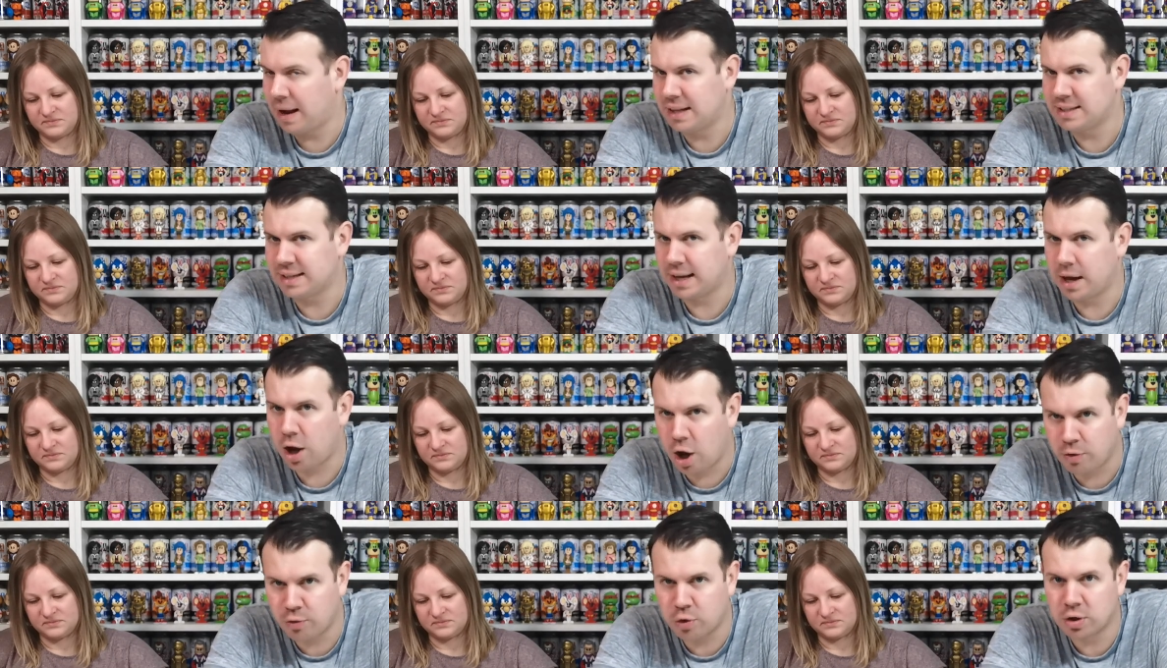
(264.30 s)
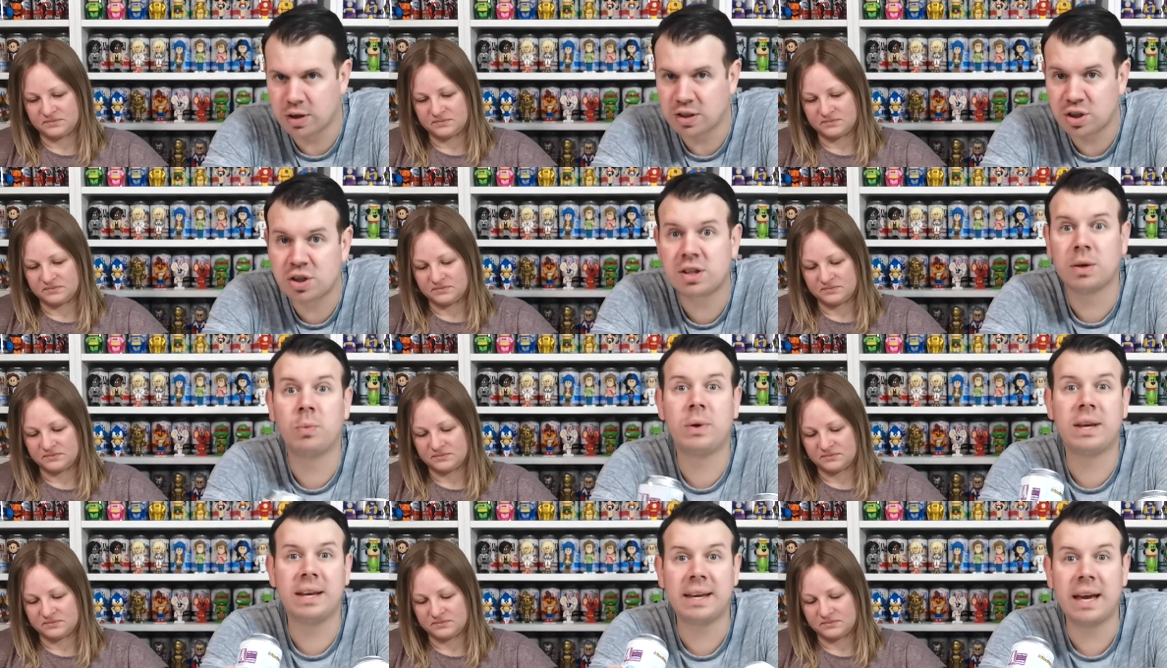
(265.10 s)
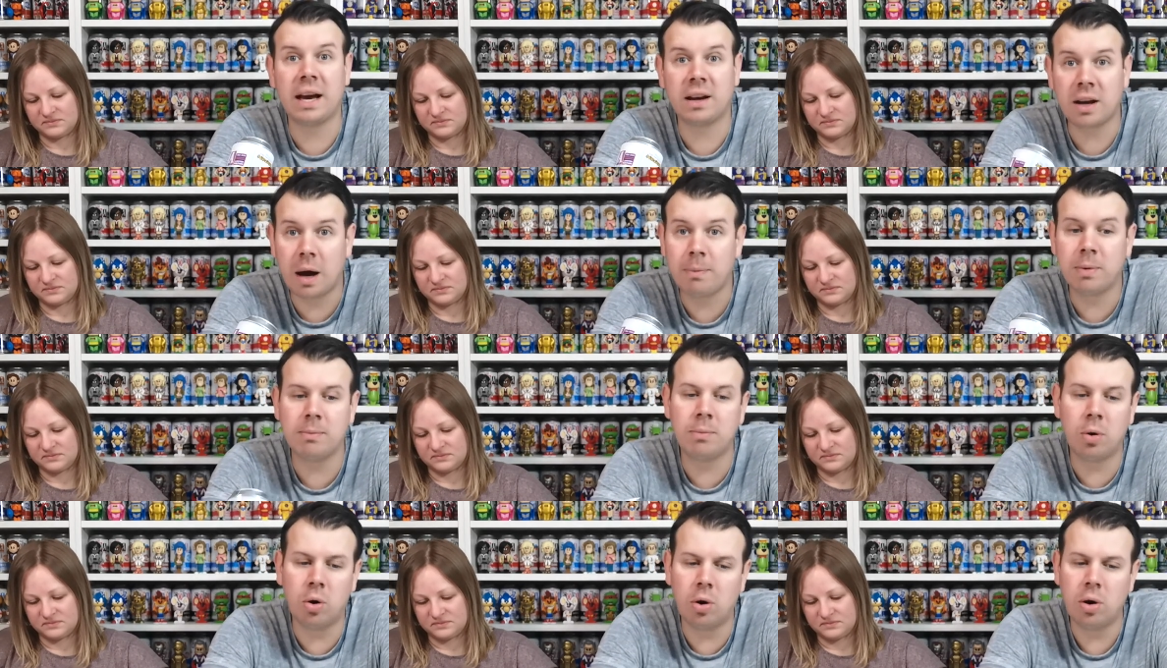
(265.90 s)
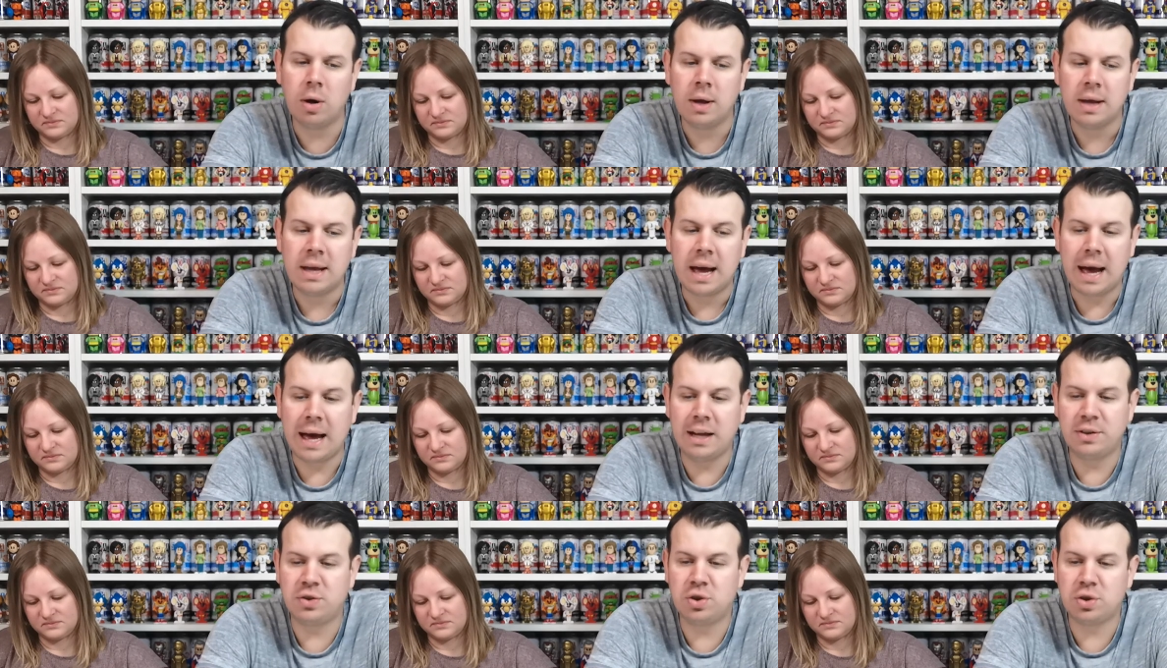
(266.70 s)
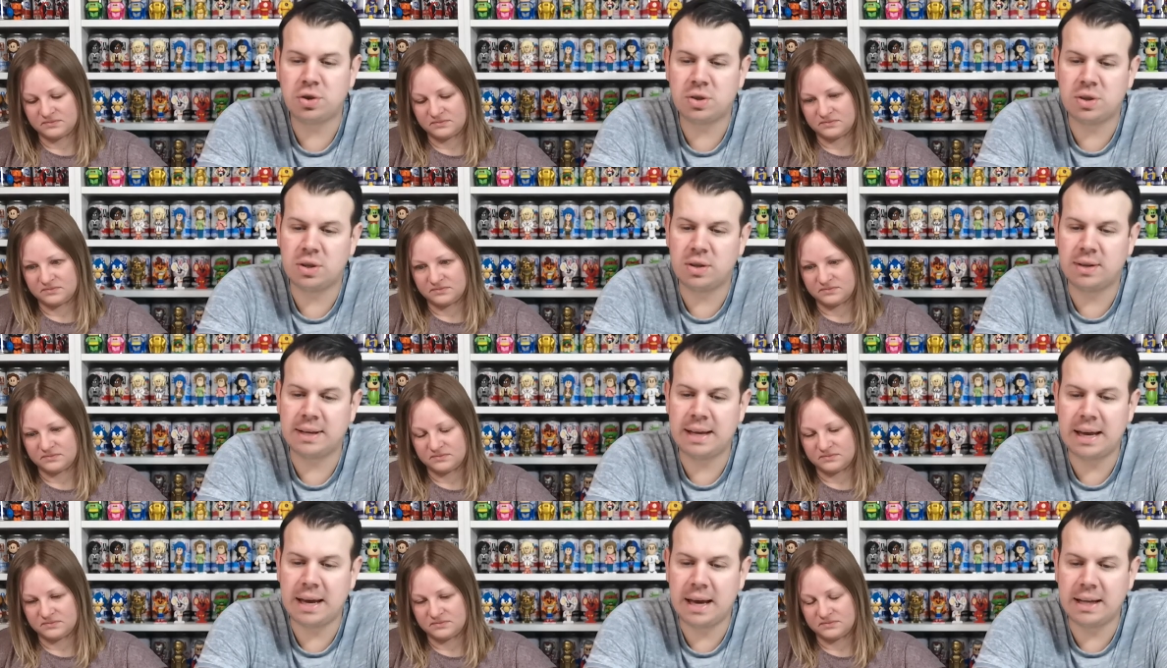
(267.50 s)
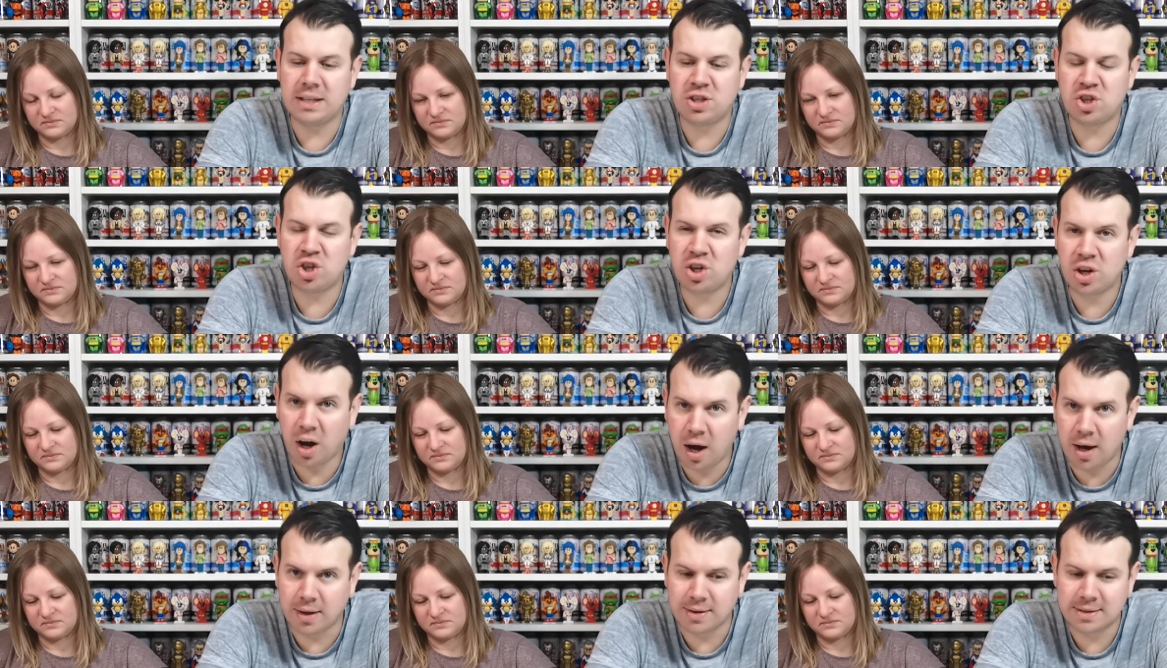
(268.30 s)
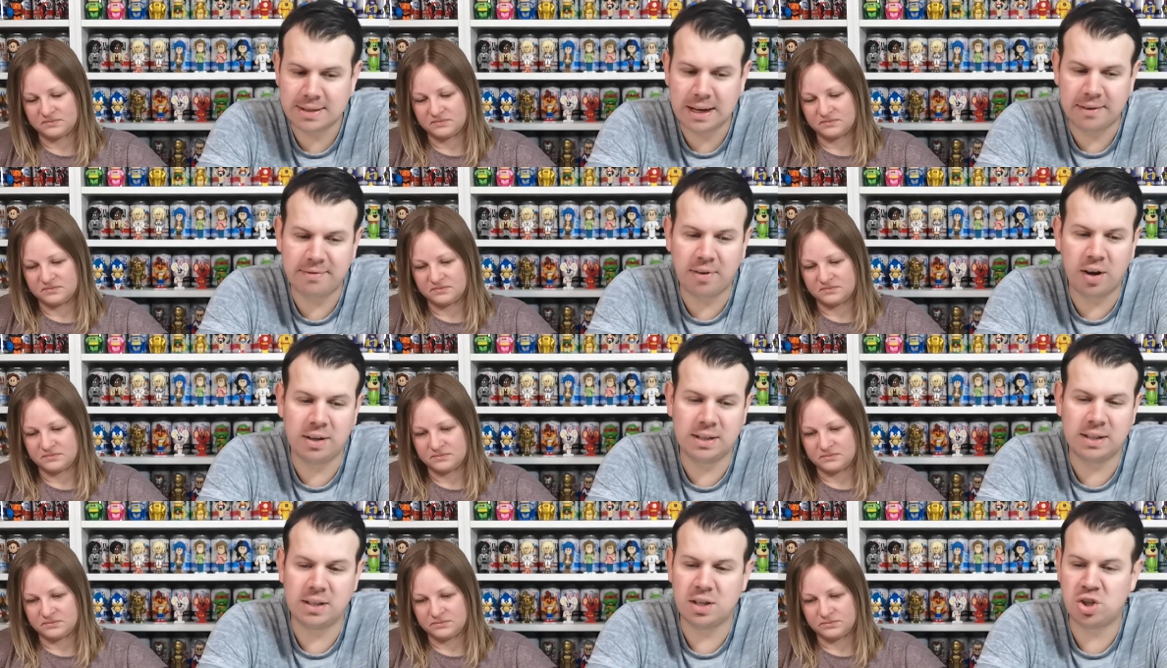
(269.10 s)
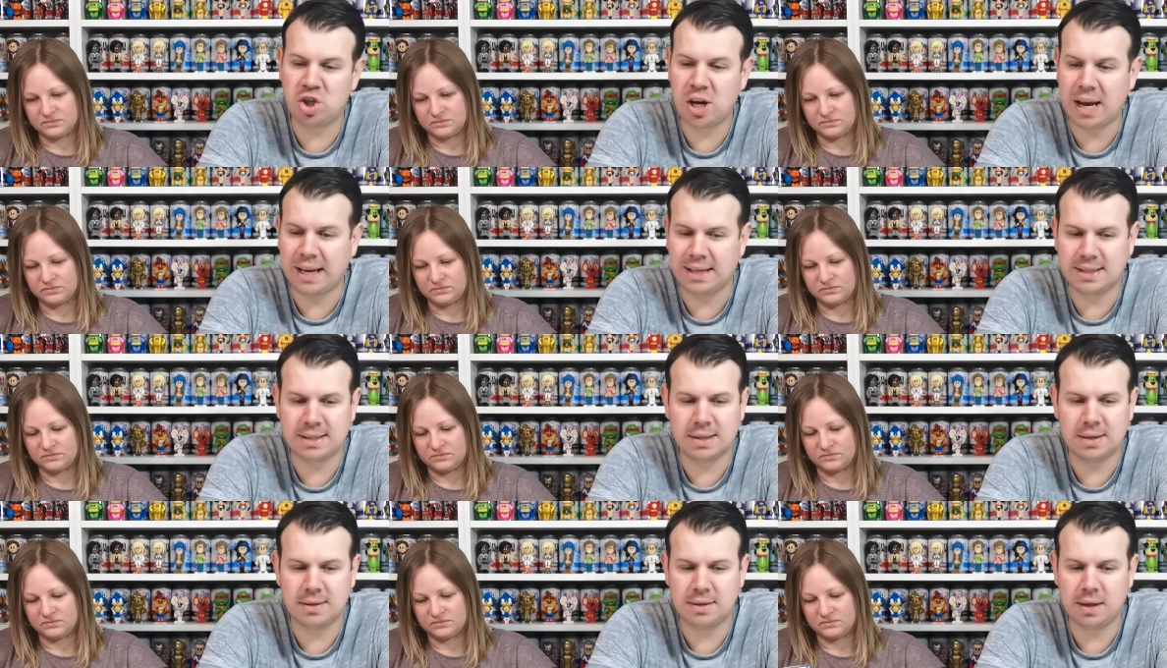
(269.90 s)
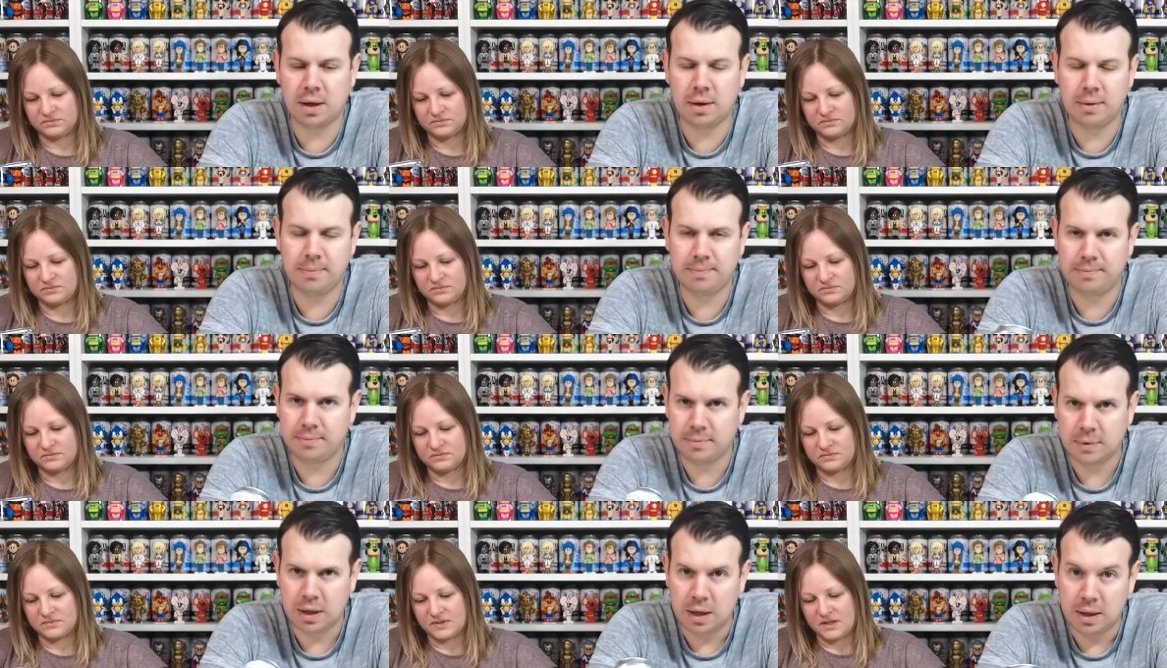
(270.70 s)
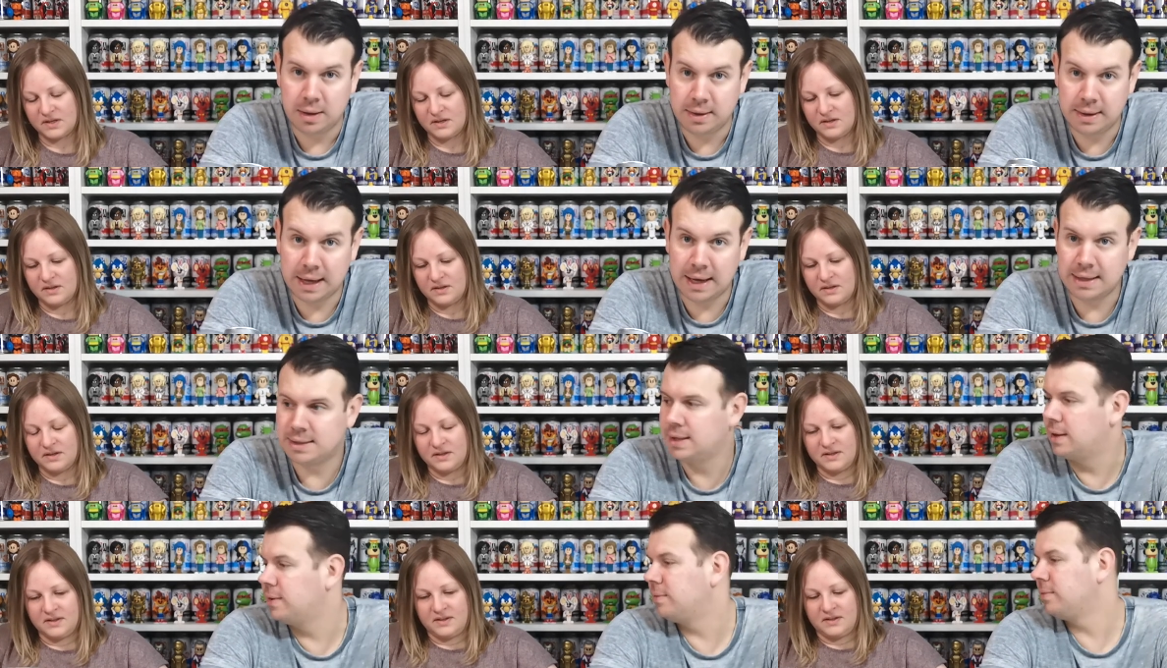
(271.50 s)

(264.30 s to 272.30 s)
Speaker 1: had to get her order, just so we could get a couple more, uh, just to get a chance at finding the chase. So that is it.